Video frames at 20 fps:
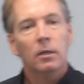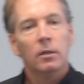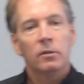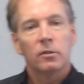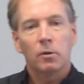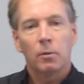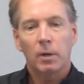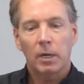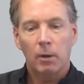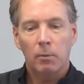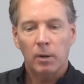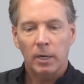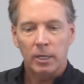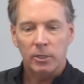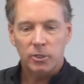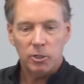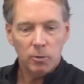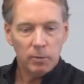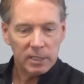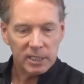So what I want
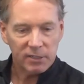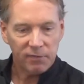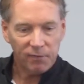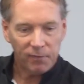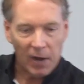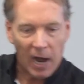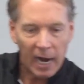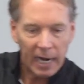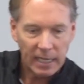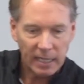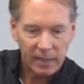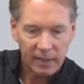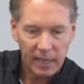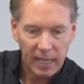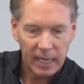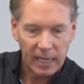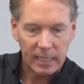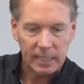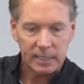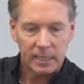to do is find
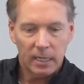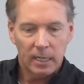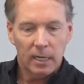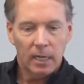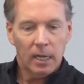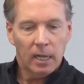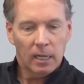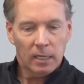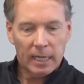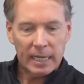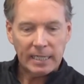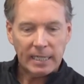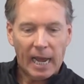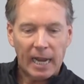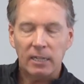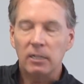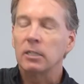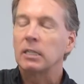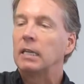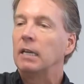things like
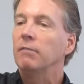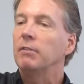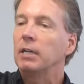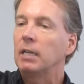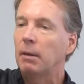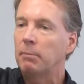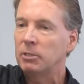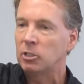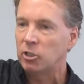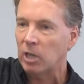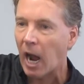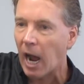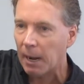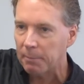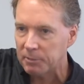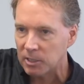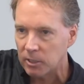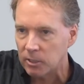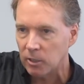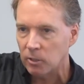that, giving them a
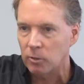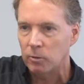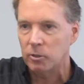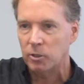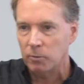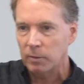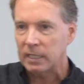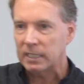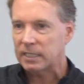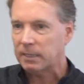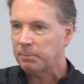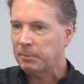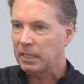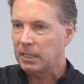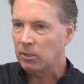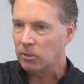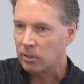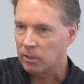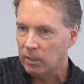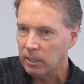job to do, doing something
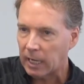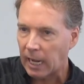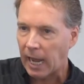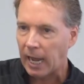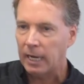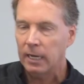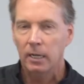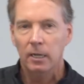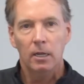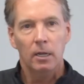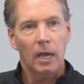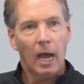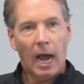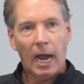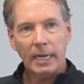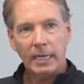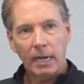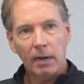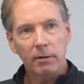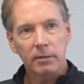they're good at.
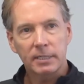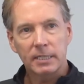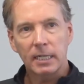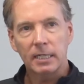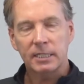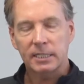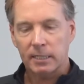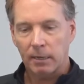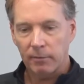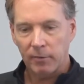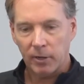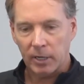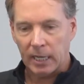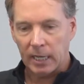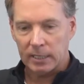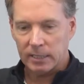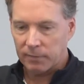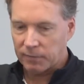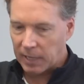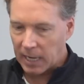I guarantee some of your
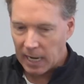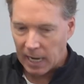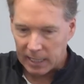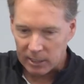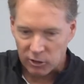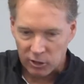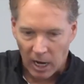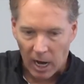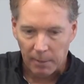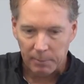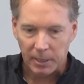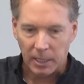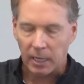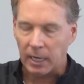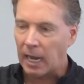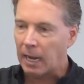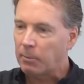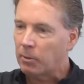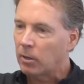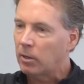kids, if they got a job in the
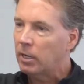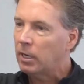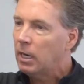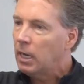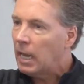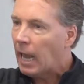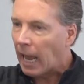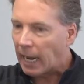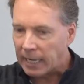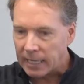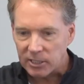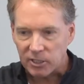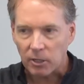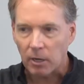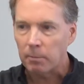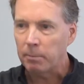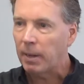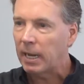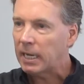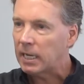neighborhood and they
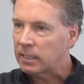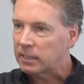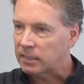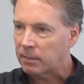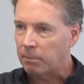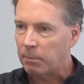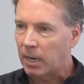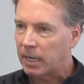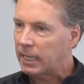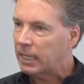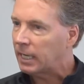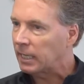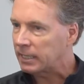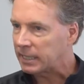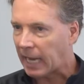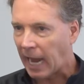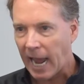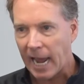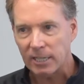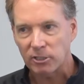start making some money, because
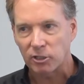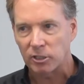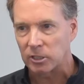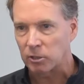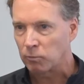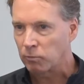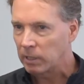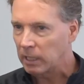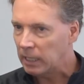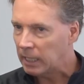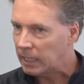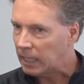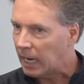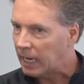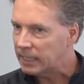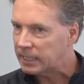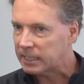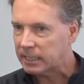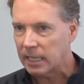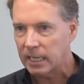cash is a really
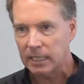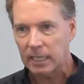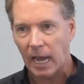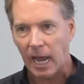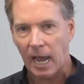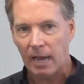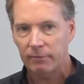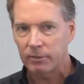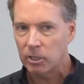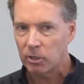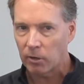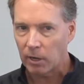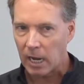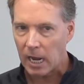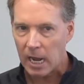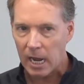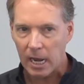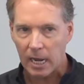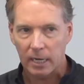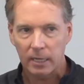nice thing to have in your
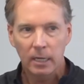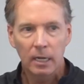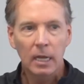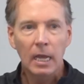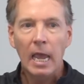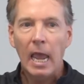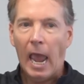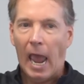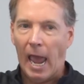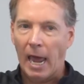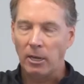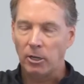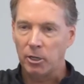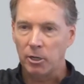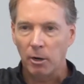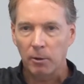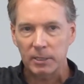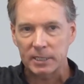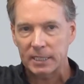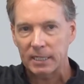hand, and you
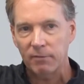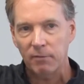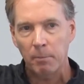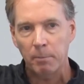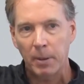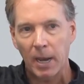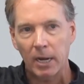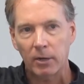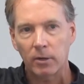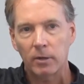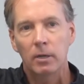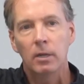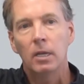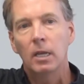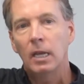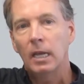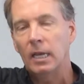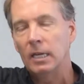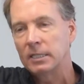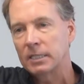know what's even better
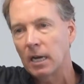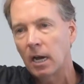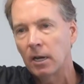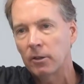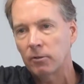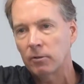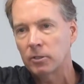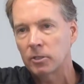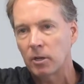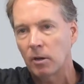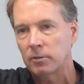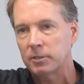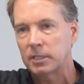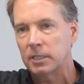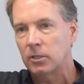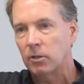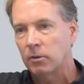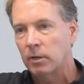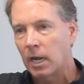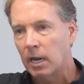is other adults
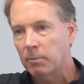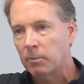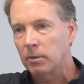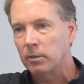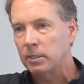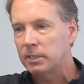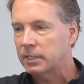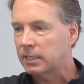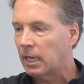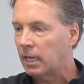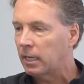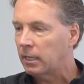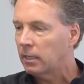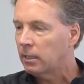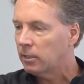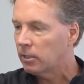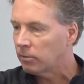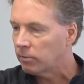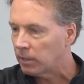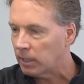in your neighborhood saying,
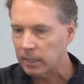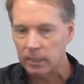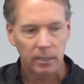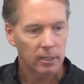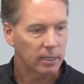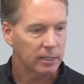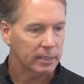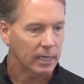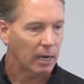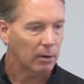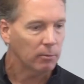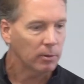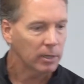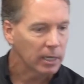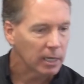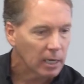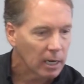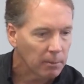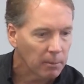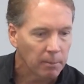you're really good at that. When are
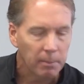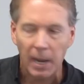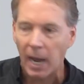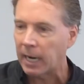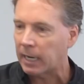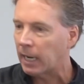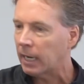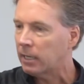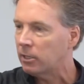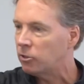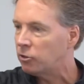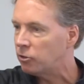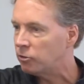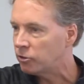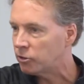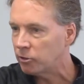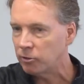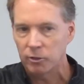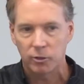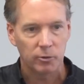you coming back? I could
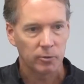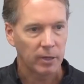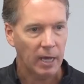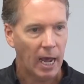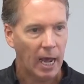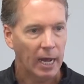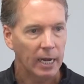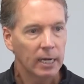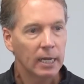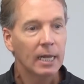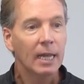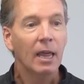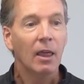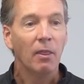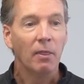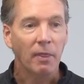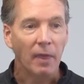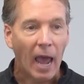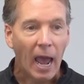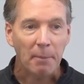use you to do that.
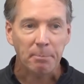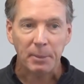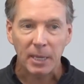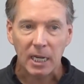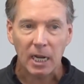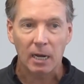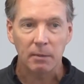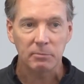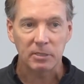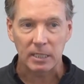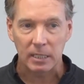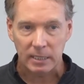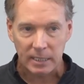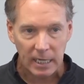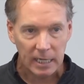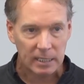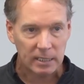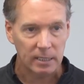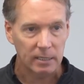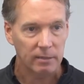That becomes
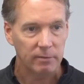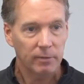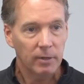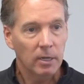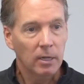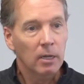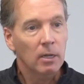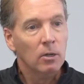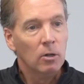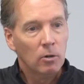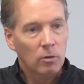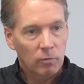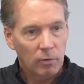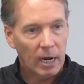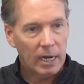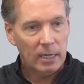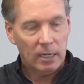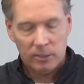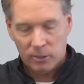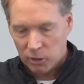addictive,
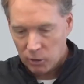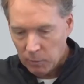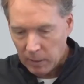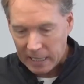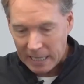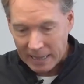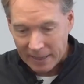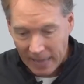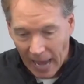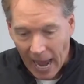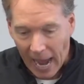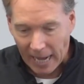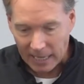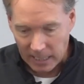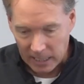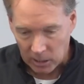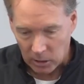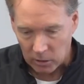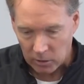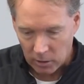right? Doing that
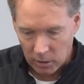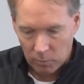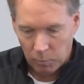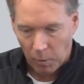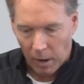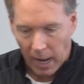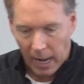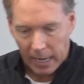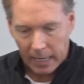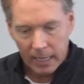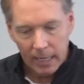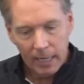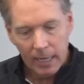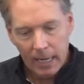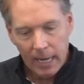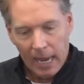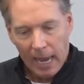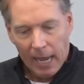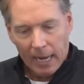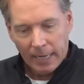in a good way.
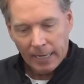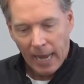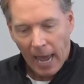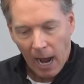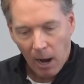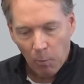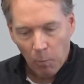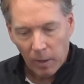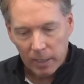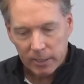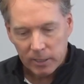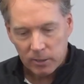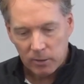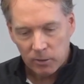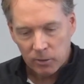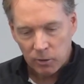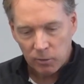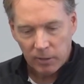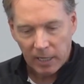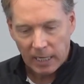Now what
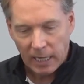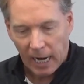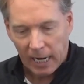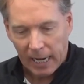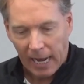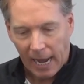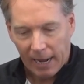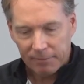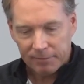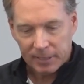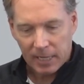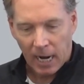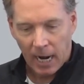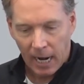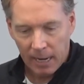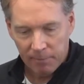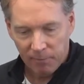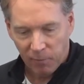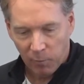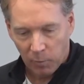do they not have
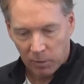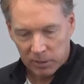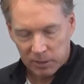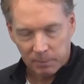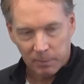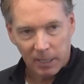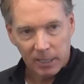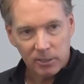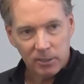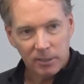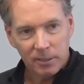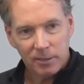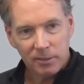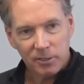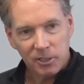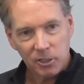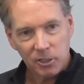time for as much? Your